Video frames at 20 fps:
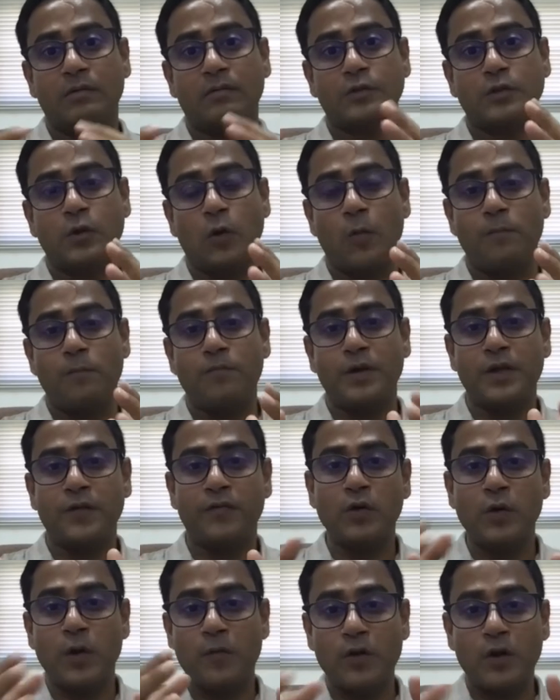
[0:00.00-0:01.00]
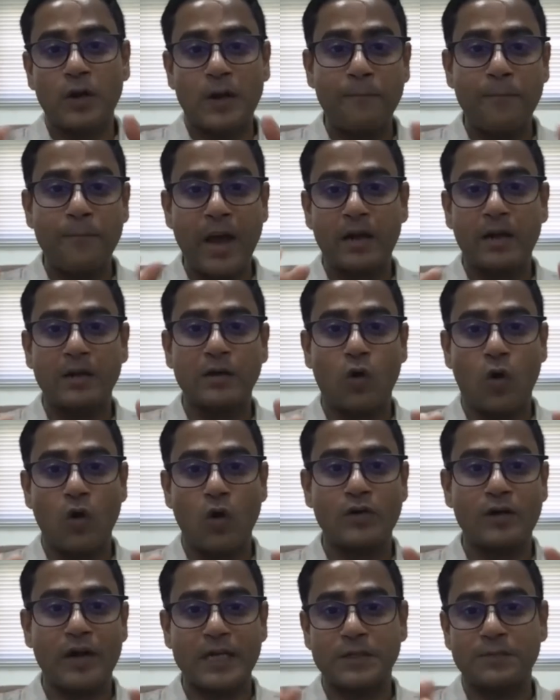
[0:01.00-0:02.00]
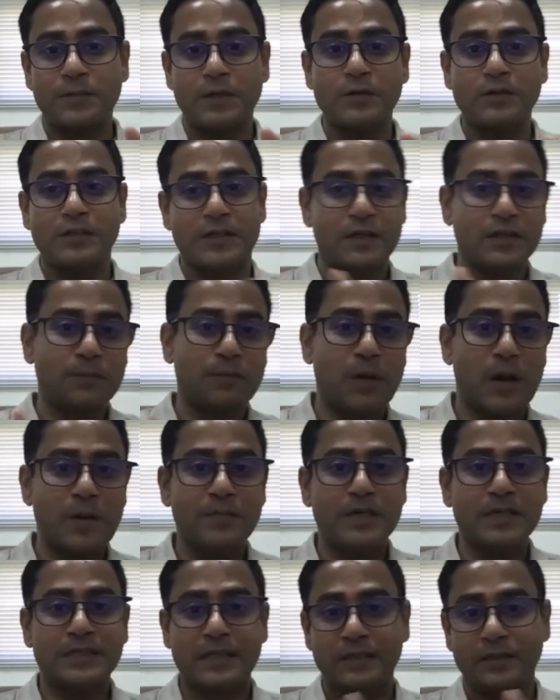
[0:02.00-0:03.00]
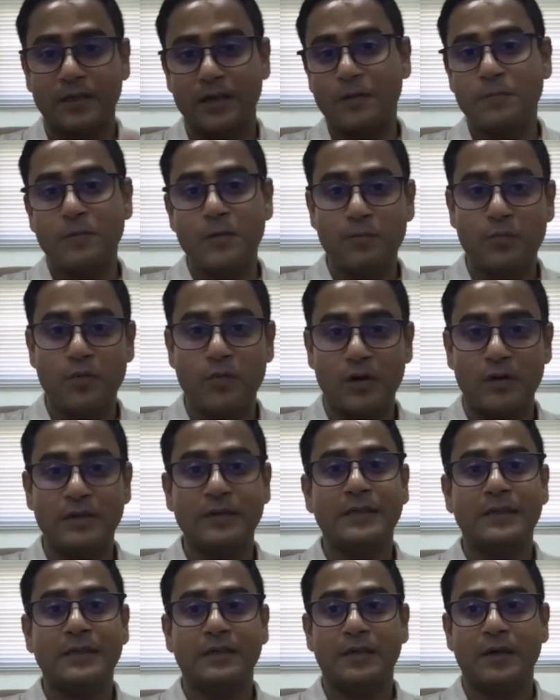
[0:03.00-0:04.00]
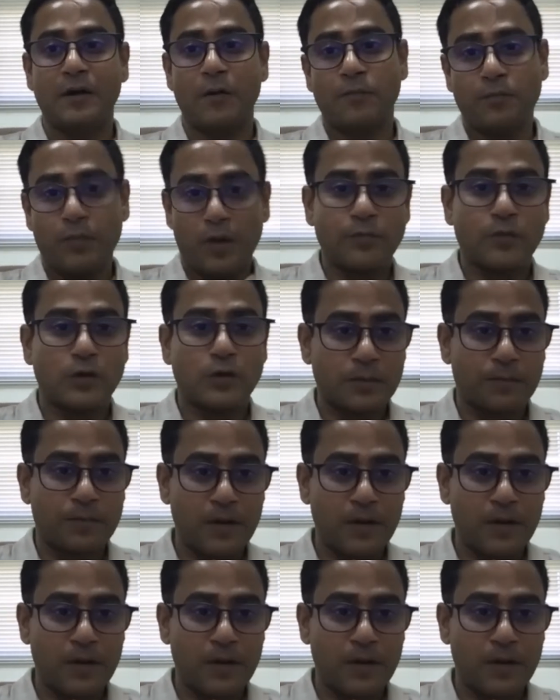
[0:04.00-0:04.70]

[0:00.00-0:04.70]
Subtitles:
So if you compare and contrast between, say, the plumbers and the urban poor, and of course the